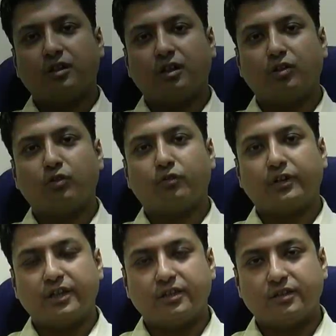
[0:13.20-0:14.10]
Hello
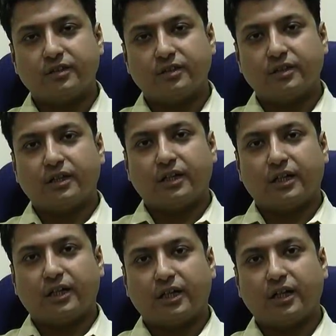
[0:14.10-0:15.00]
friends,
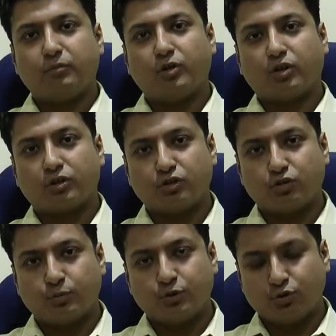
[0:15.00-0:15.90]
I am Dr.
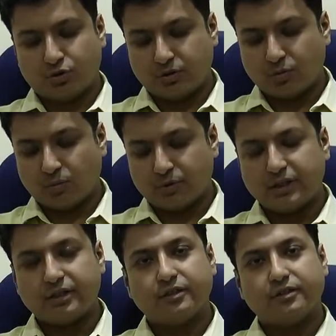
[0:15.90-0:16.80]
Subhrojyoti
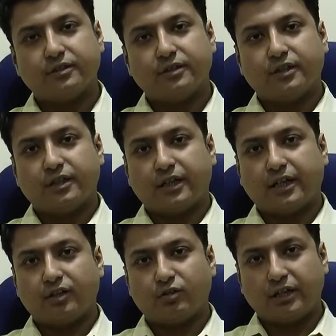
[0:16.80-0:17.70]
Bhowmick
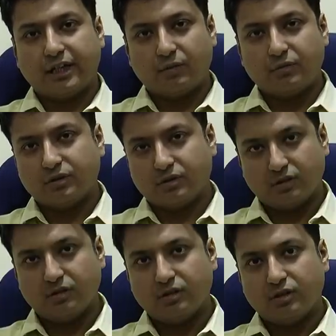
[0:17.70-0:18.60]
and today I am
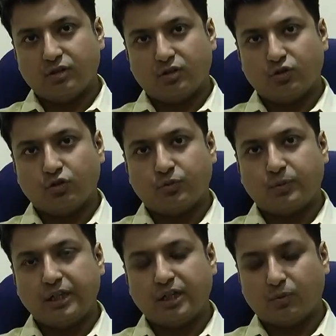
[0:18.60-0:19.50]
here to
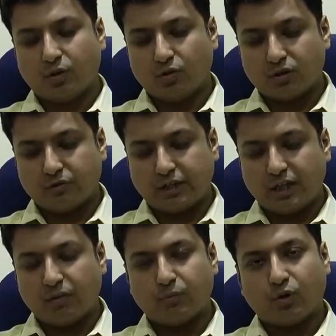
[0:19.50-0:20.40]
speak about a
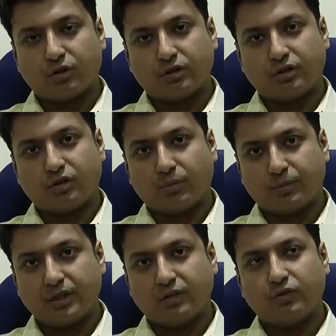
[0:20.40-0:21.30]
very important
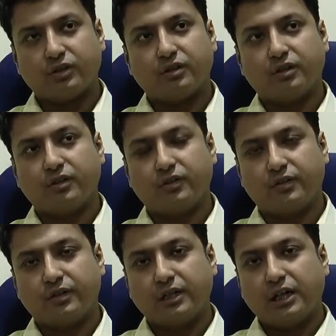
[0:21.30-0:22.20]
topic, which
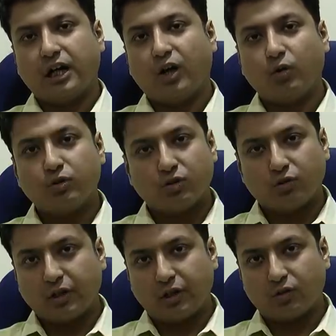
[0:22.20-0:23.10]
is how you are
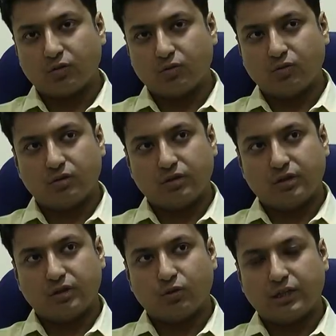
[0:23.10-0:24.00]
going to
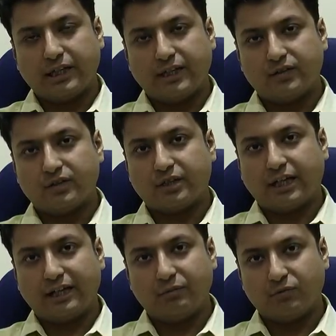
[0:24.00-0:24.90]
utilize the
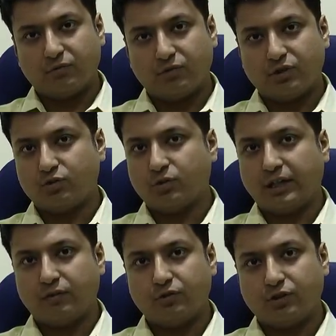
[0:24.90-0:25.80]
time which you
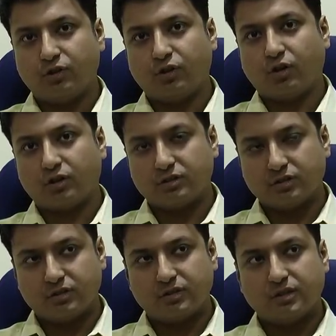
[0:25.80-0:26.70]
have with your
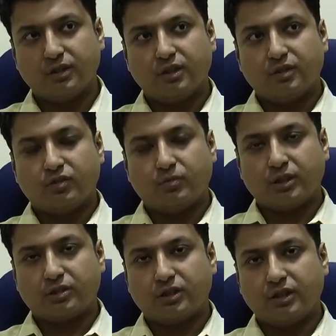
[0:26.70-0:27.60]
doctors,
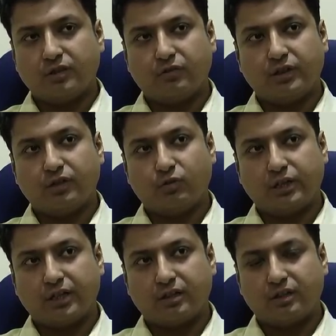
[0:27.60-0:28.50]
especially when you
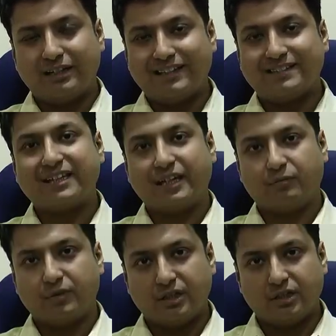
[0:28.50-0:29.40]
get less
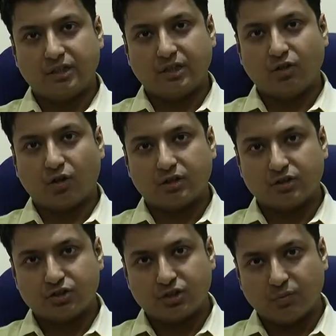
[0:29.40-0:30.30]
time in the
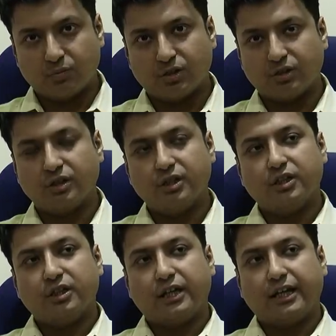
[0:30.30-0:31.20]
doctor's chamber,
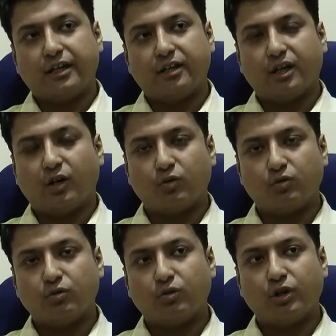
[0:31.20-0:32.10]
and how
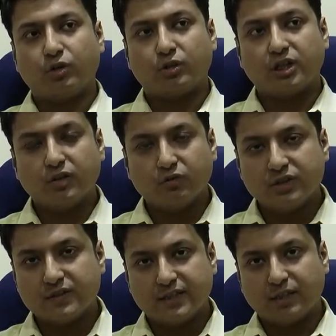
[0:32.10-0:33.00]
you are going to
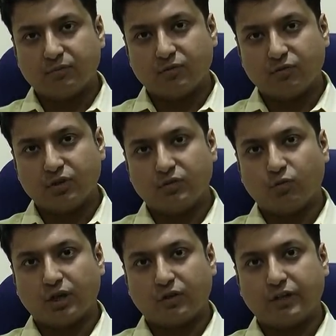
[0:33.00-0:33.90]
convince them with
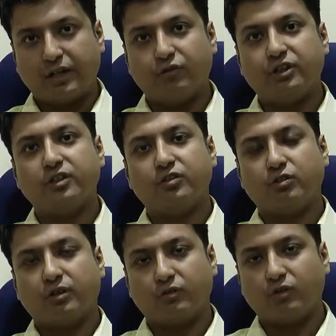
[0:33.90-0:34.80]
whatever evidence you
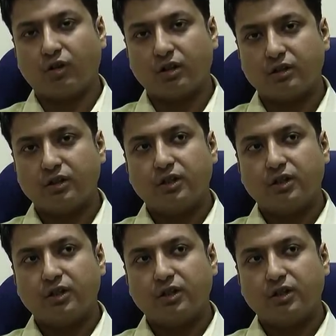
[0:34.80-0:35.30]
have got,